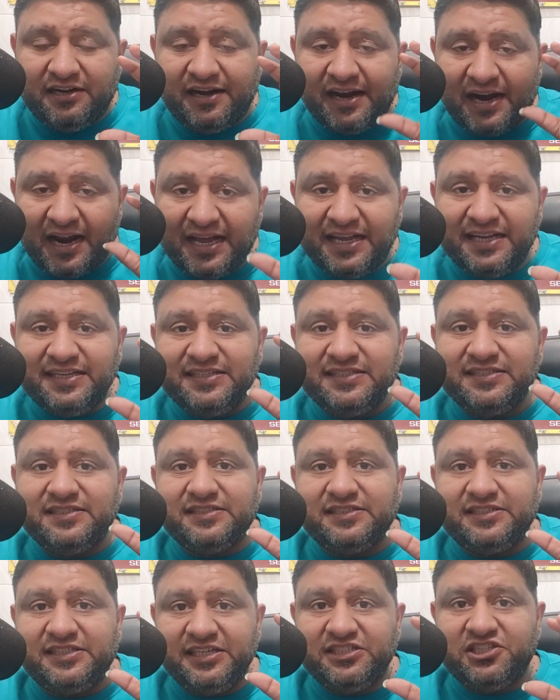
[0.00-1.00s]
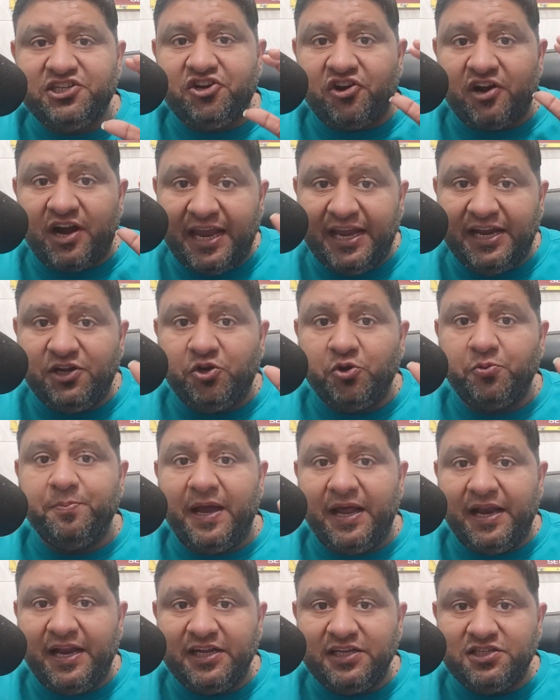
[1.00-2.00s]
tries, she's trying to
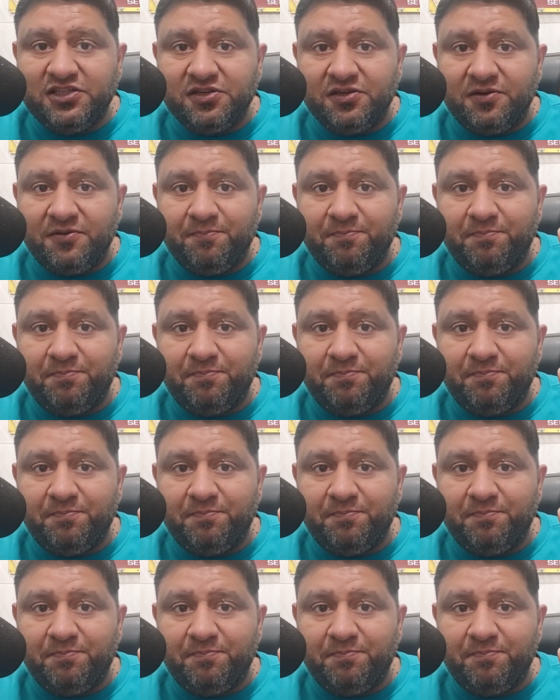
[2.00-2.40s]
manage,